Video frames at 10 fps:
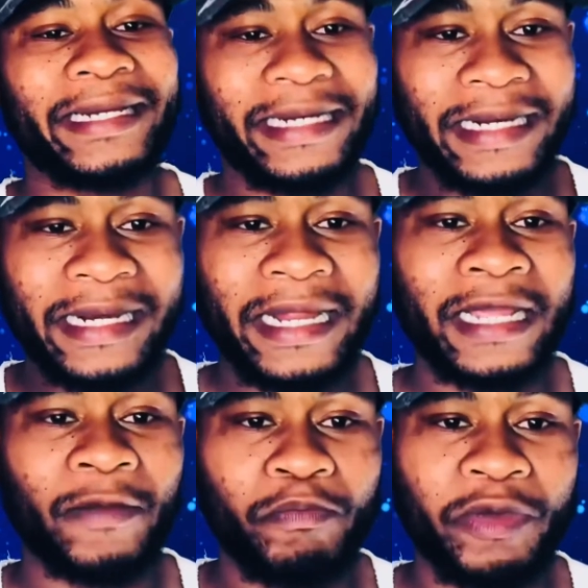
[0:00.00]
neck
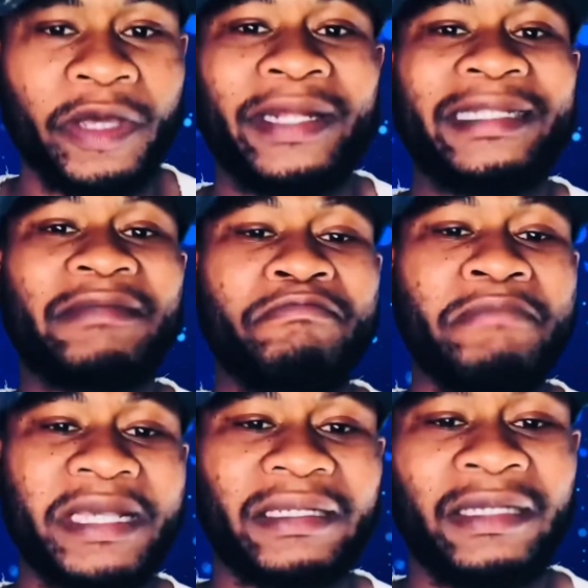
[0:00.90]
beard. It's
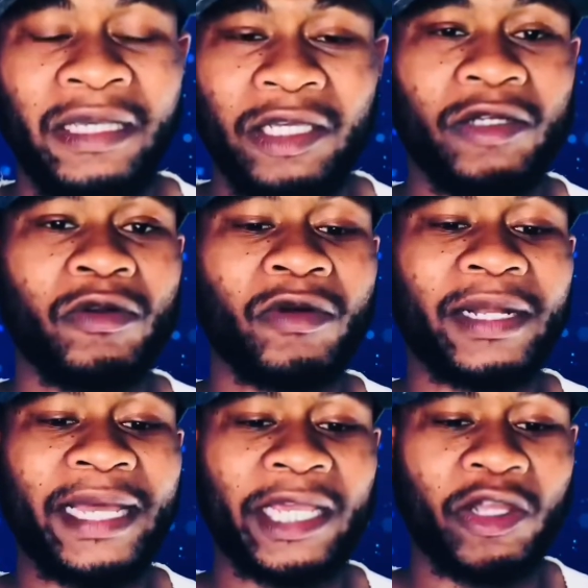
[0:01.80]
messy. You look
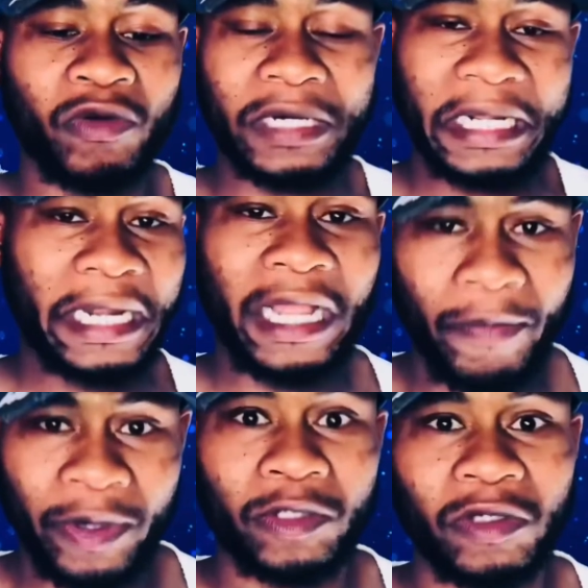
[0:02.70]
like you don't care
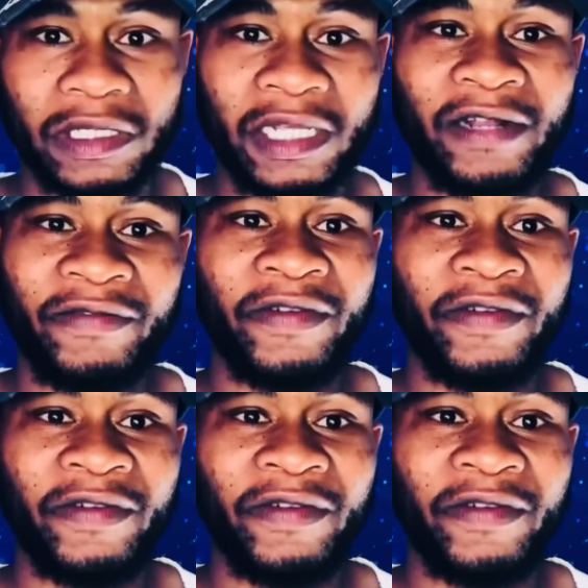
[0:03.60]
about yourself.